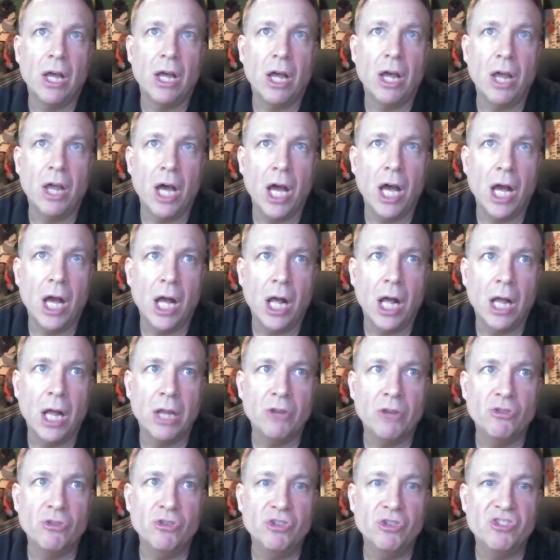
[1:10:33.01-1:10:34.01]
Uh,
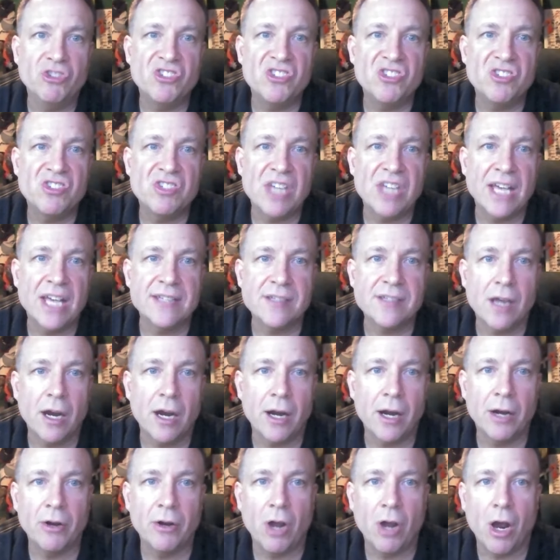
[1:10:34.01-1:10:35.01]

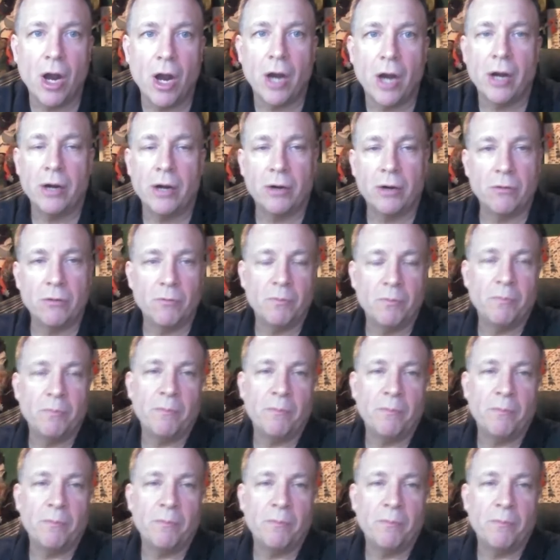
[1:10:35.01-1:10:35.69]
Cesar are